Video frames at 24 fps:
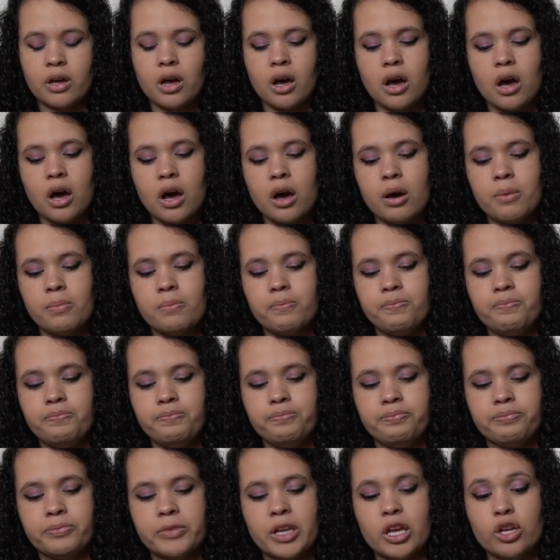um,
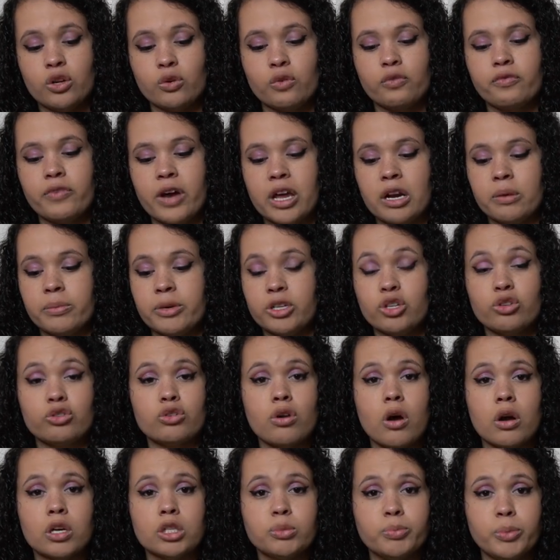and you'll find them in your
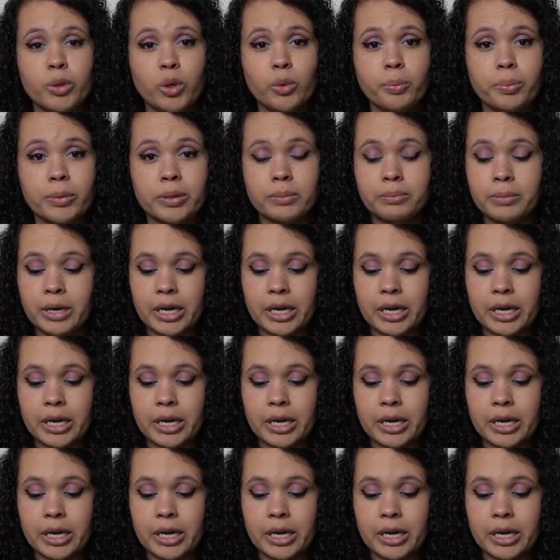dog's poop.